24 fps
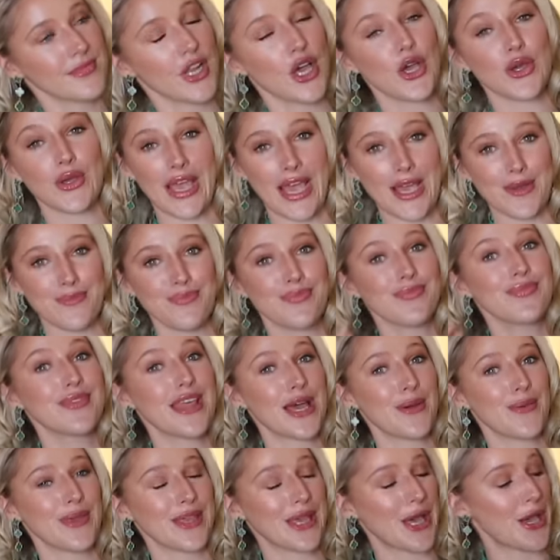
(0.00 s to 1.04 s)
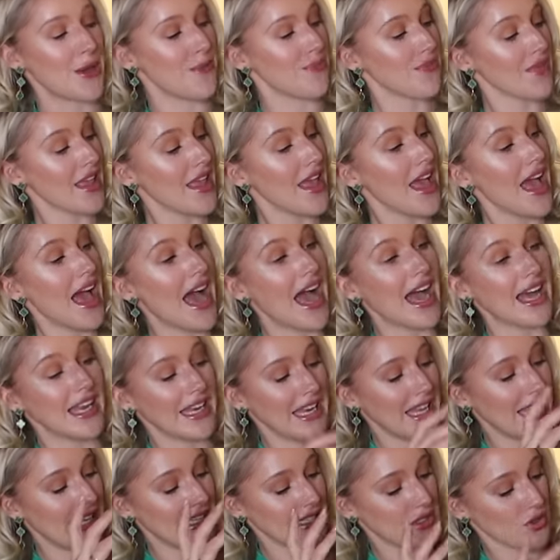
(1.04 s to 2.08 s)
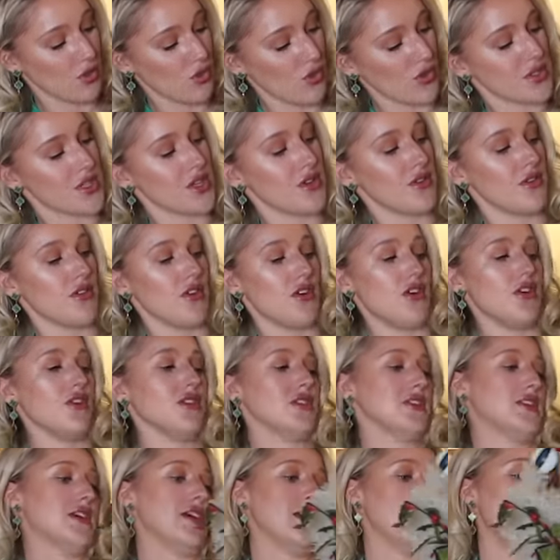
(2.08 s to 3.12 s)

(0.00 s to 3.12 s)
Okay, there we go. And he's also got